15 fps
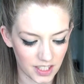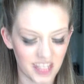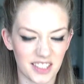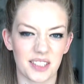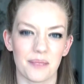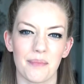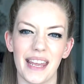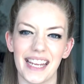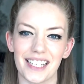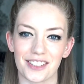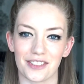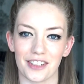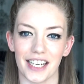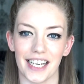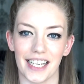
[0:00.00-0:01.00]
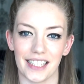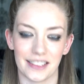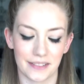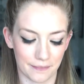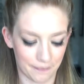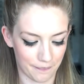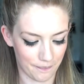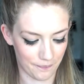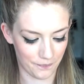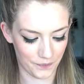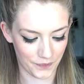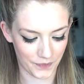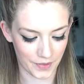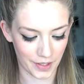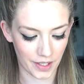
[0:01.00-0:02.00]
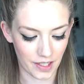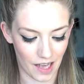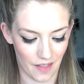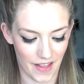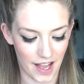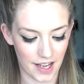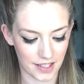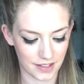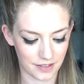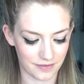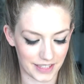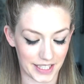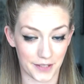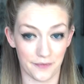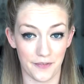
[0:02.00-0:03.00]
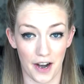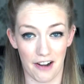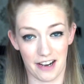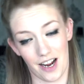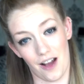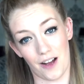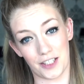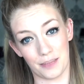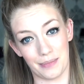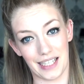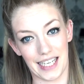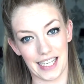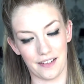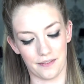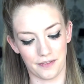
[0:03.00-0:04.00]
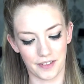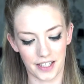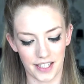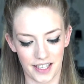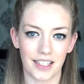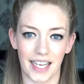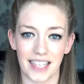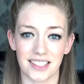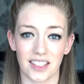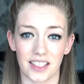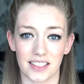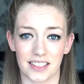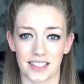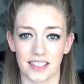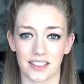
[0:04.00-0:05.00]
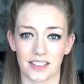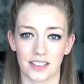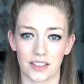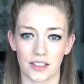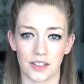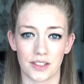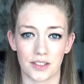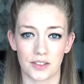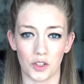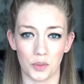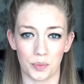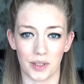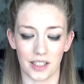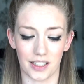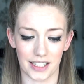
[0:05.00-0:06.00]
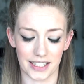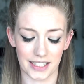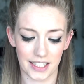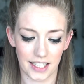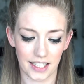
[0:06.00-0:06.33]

Dimitri, now that is very hard to believe. He's like super like